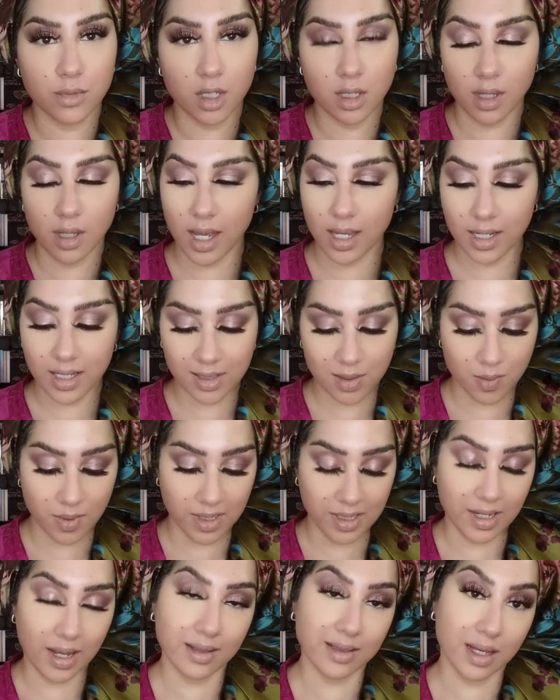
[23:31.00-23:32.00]
And it's really
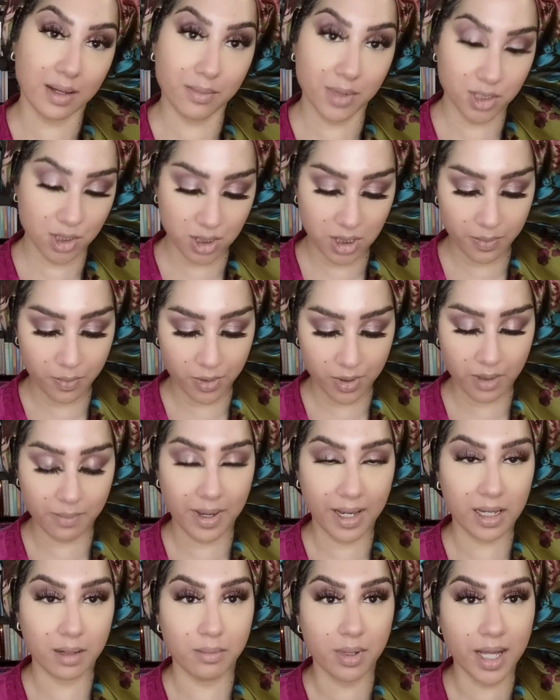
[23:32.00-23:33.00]
not that much deeper than my
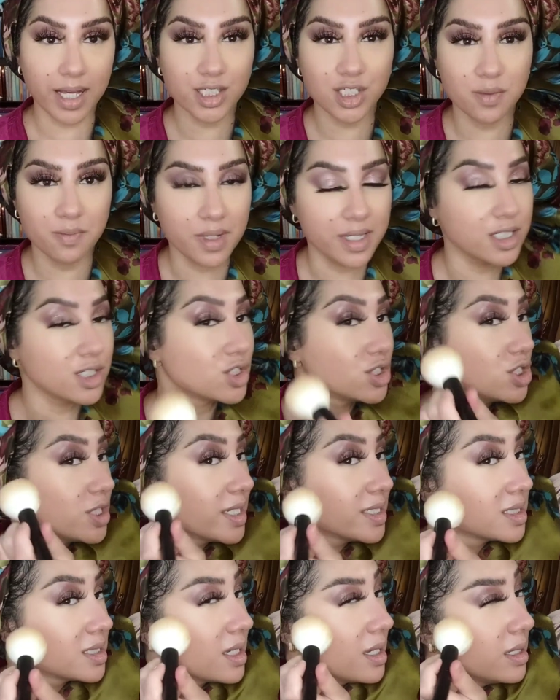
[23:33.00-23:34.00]
complexion, but it's
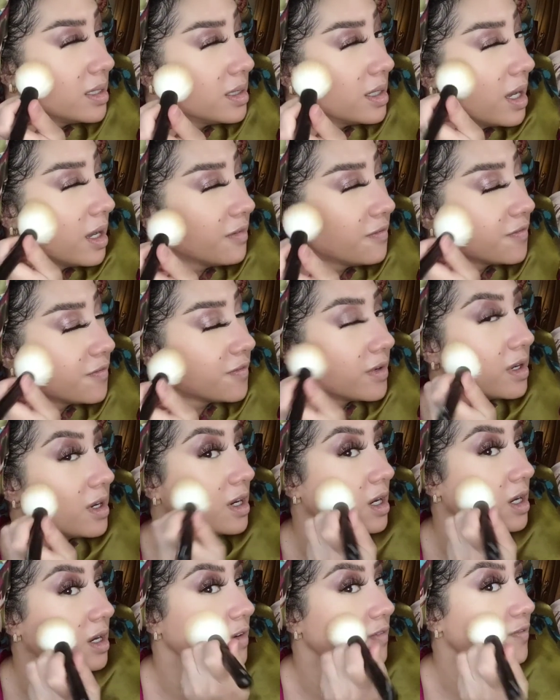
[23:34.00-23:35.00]
just enough
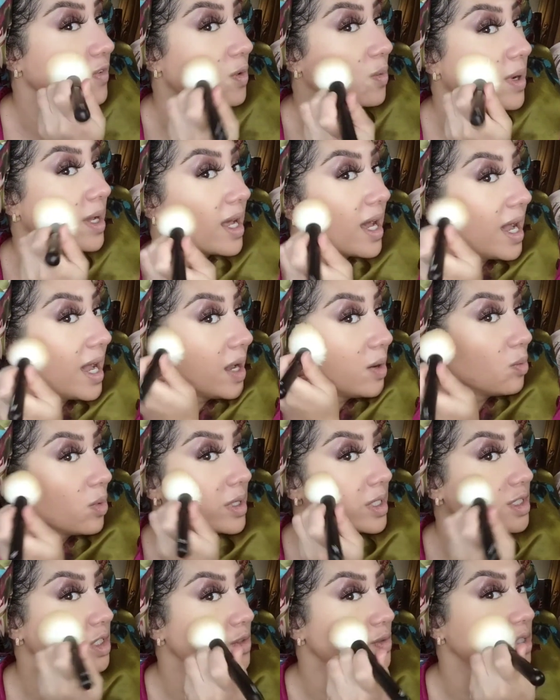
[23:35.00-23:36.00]
for what I want
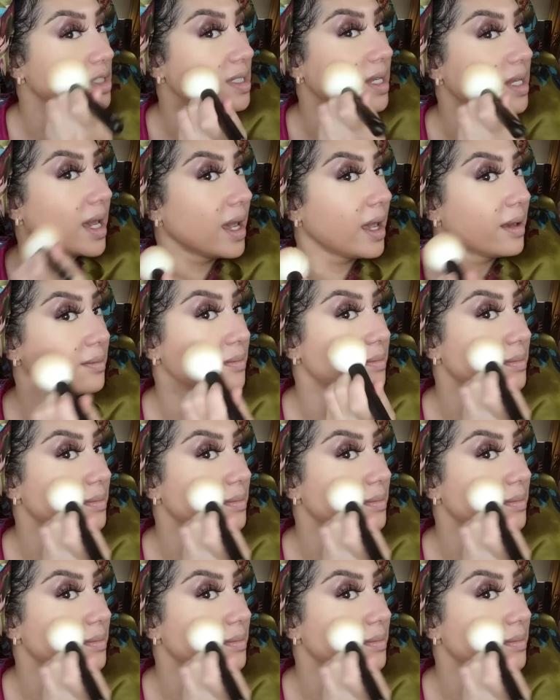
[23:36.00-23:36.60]
to do today.